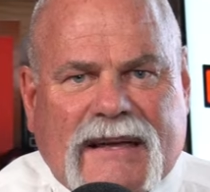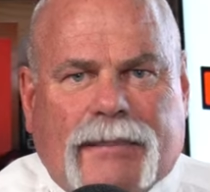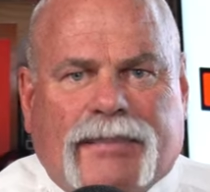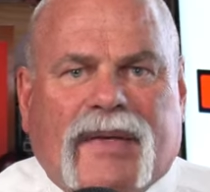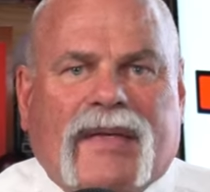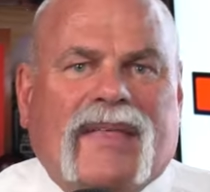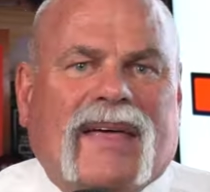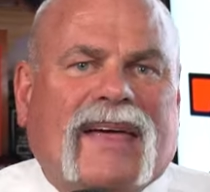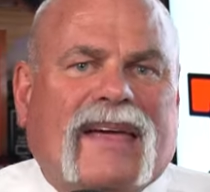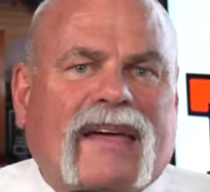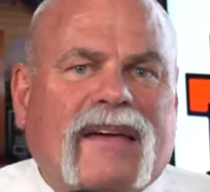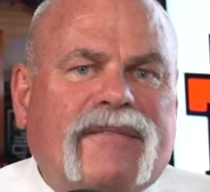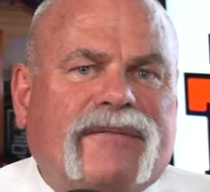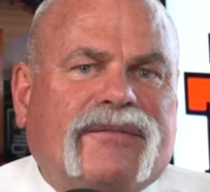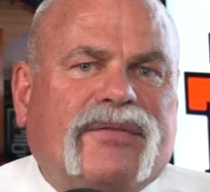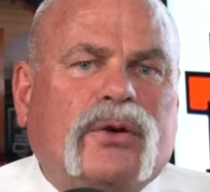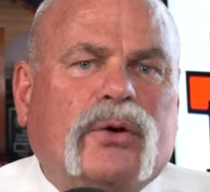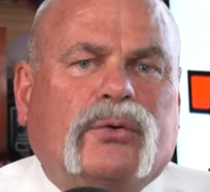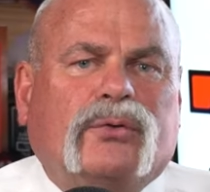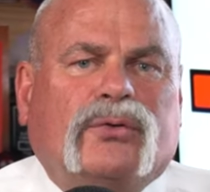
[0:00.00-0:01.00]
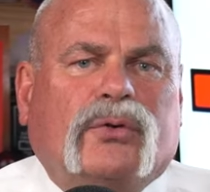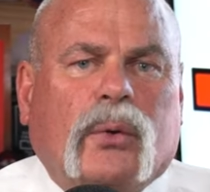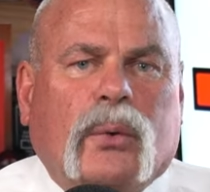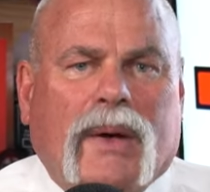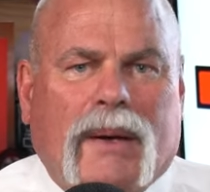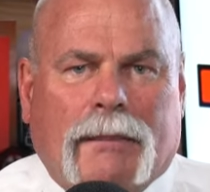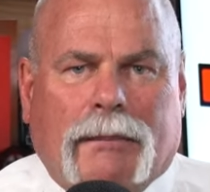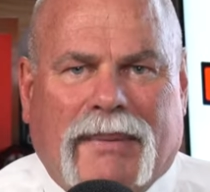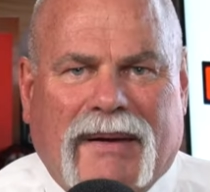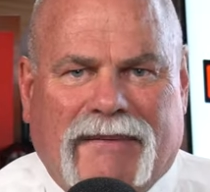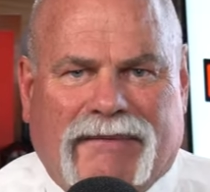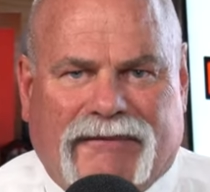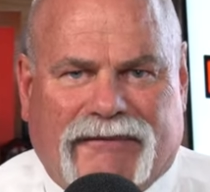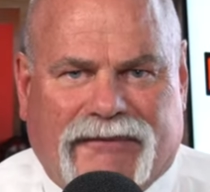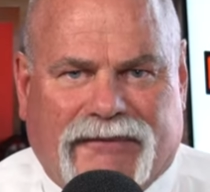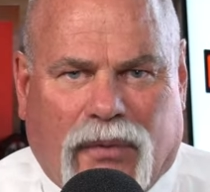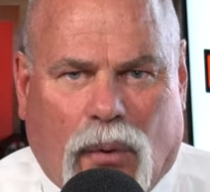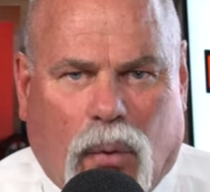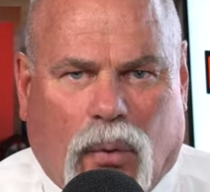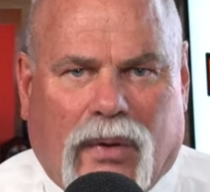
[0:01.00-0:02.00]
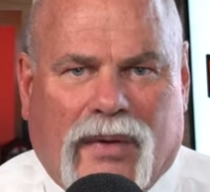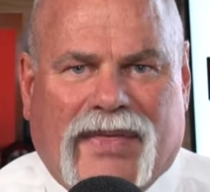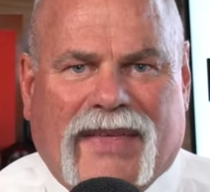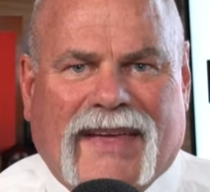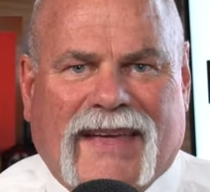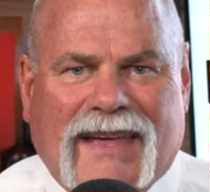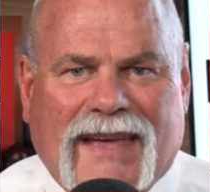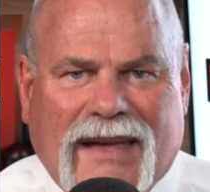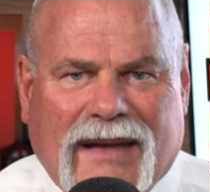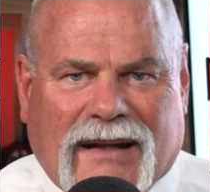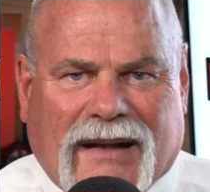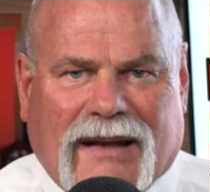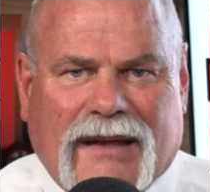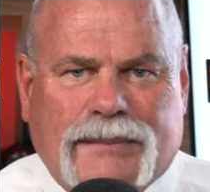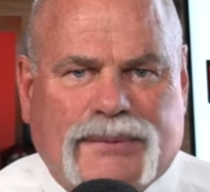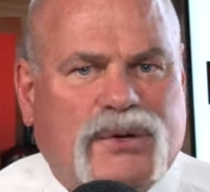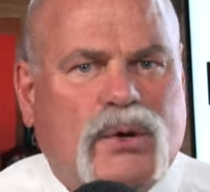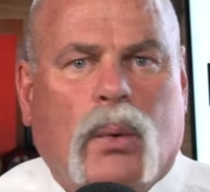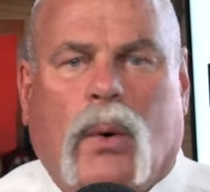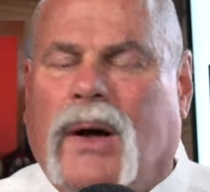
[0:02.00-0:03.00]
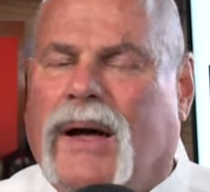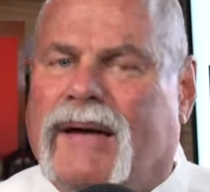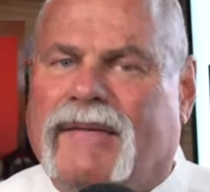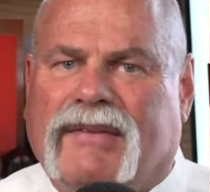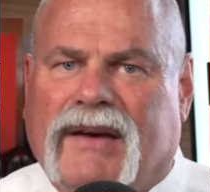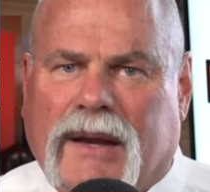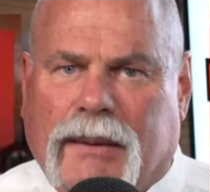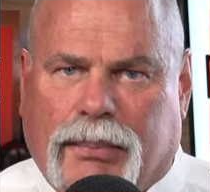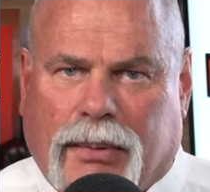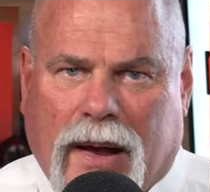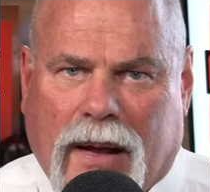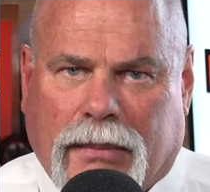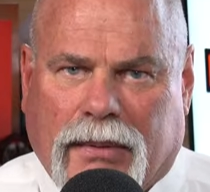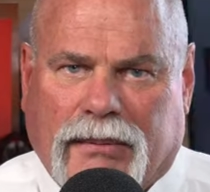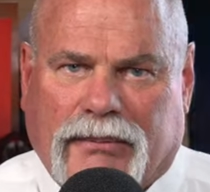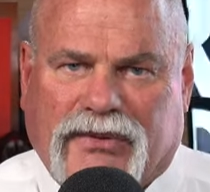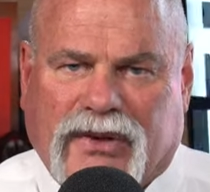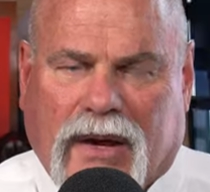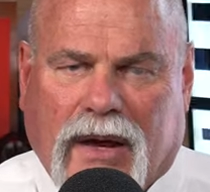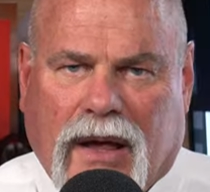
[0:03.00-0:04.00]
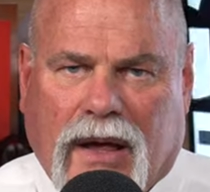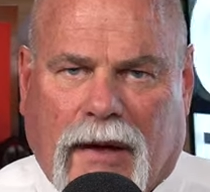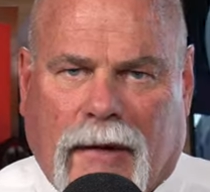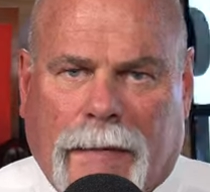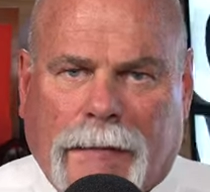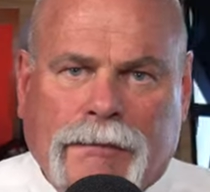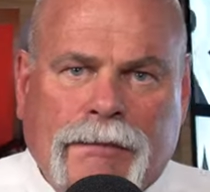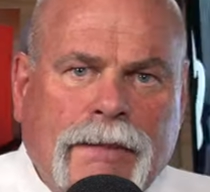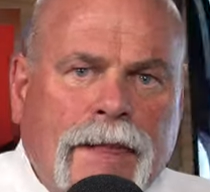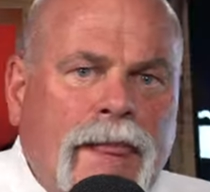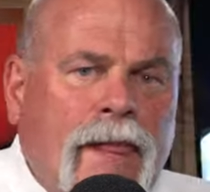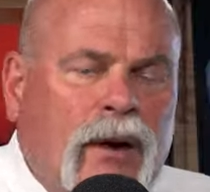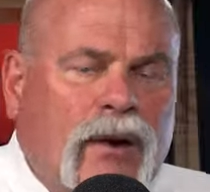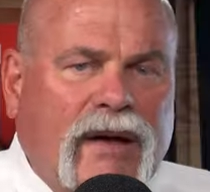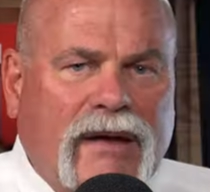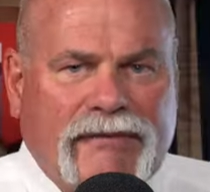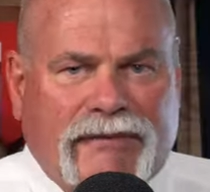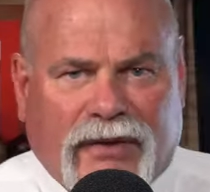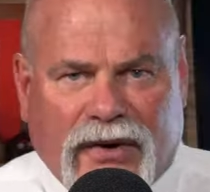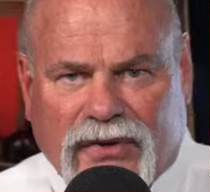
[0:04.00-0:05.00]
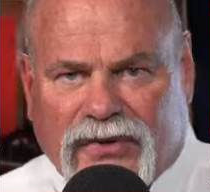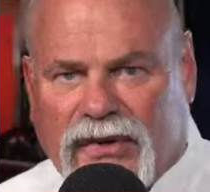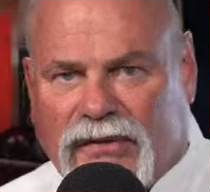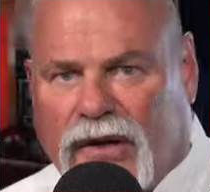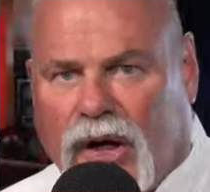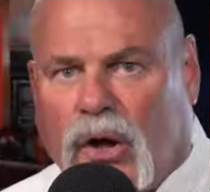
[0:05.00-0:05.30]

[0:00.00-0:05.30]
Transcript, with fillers: something that if you do it before the eclipse, you won't have any problems at all. Okay, first of